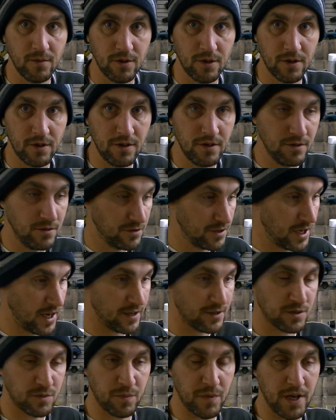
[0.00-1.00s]
We're going to use
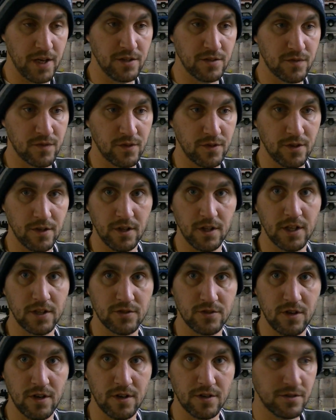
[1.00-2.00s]
that space for the
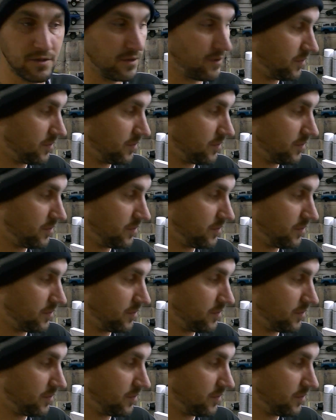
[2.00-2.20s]
electronics in the